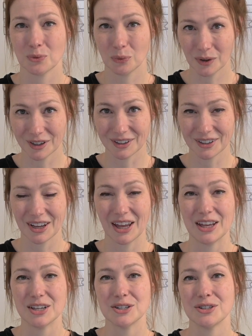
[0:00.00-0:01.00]
work
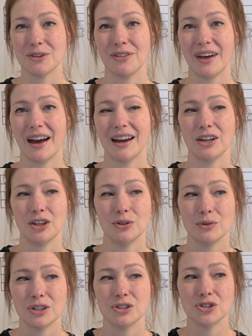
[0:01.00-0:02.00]
so that
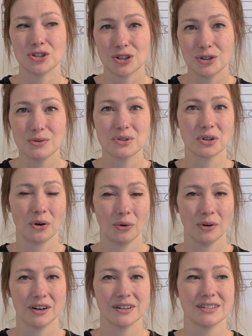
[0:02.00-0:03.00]
you can choose
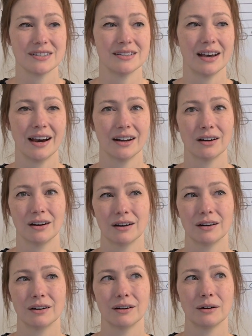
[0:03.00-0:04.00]
chords that
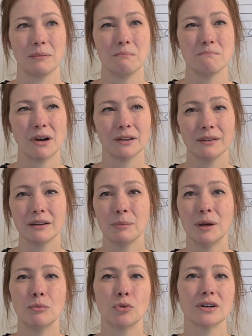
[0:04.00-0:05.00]
are a little
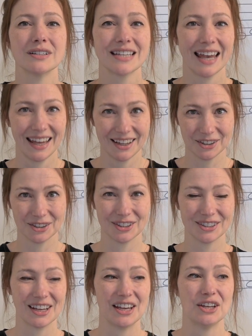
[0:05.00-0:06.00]
bit more
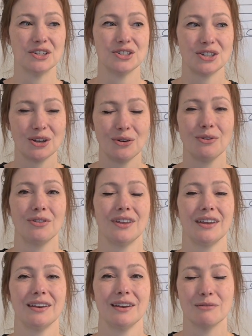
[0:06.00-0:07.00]
tailored to
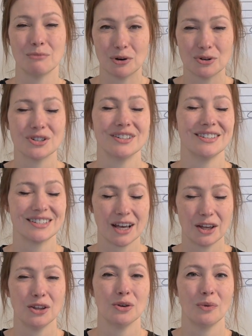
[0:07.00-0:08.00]
the emotions
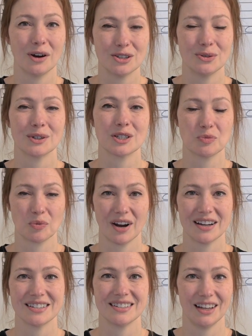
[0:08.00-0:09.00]
that you want to
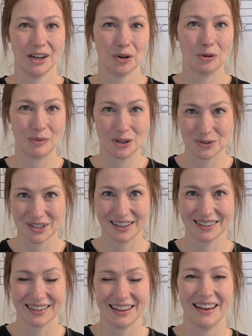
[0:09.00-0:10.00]
express in your
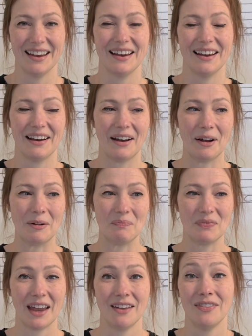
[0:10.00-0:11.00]
music.
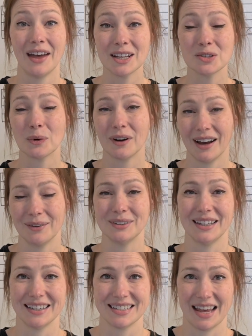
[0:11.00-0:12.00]
And that's where I
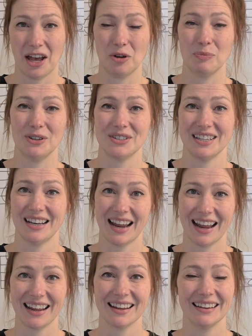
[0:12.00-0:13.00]
would like to help you
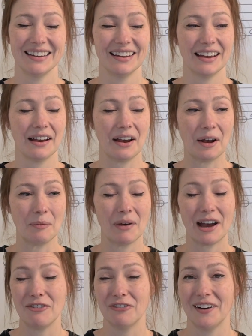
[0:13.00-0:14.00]
today.
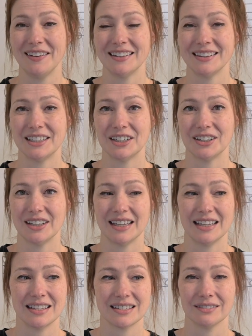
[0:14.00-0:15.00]
I find that there
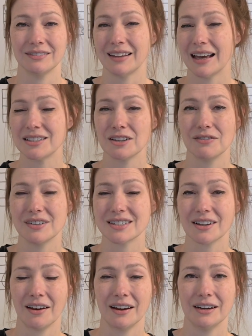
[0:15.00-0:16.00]
is less of this
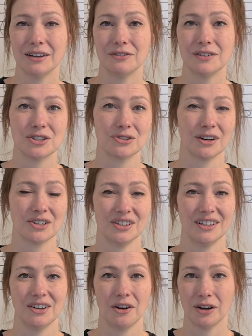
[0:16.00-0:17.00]
kind of
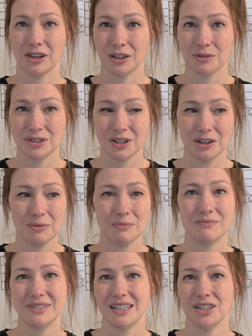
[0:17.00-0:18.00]
instruction on
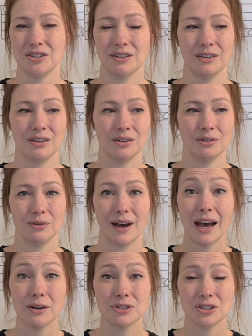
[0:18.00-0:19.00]
YouTube teaching you
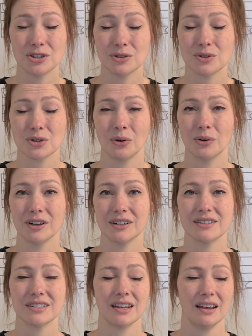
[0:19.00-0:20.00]
how to choose
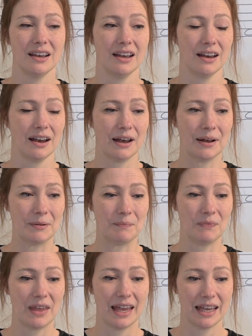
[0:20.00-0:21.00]
chords,
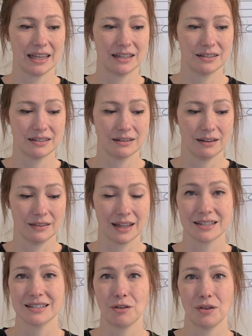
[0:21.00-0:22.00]
and
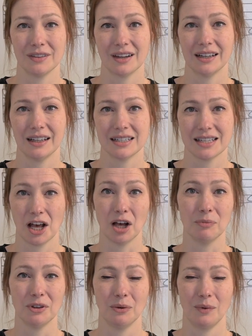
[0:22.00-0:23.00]
that's the thing that I'd like to
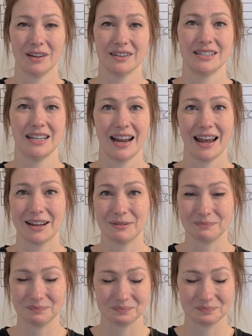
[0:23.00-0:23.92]
help you with today.